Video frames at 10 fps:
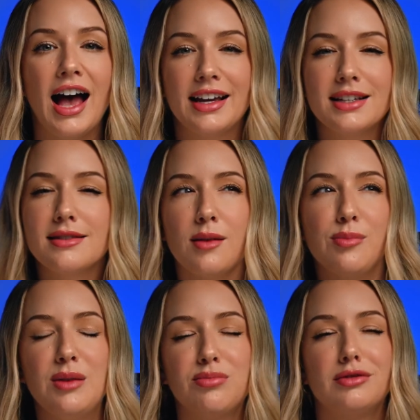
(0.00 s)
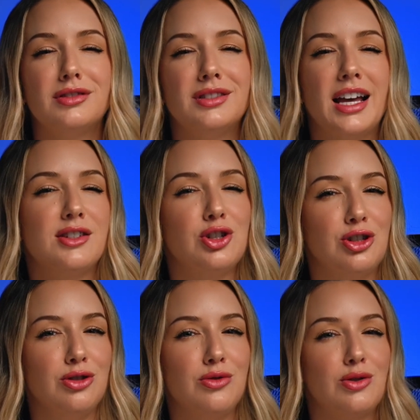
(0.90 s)
I guess some people like to
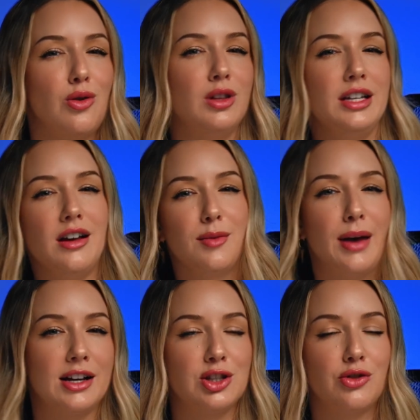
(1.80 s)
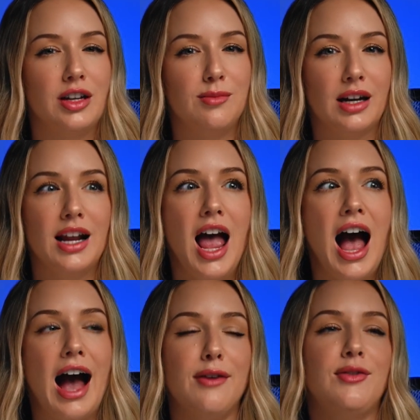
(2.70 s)
shoot solely on the back screen, but
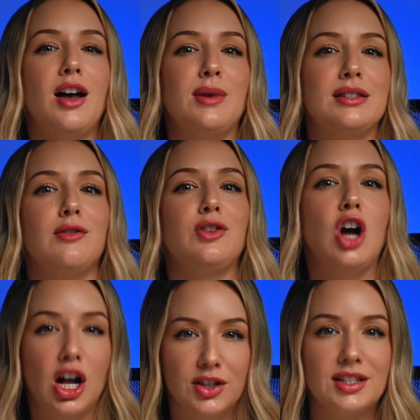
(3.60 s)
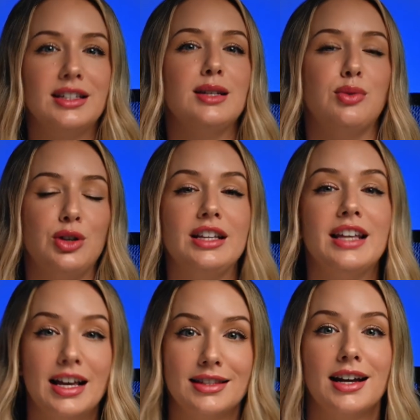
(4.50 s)
I found myself constantly putting
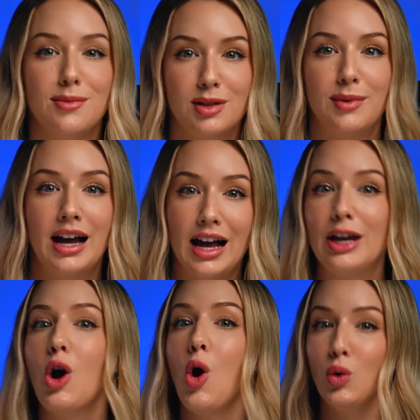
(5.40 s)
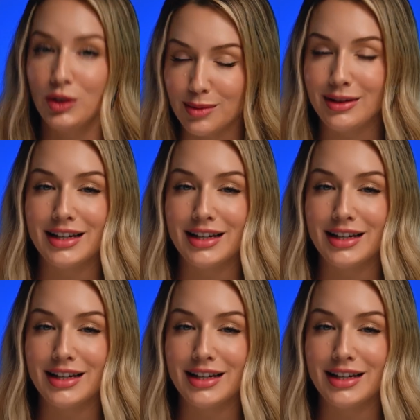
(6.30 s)
the S9 up to my eye only to be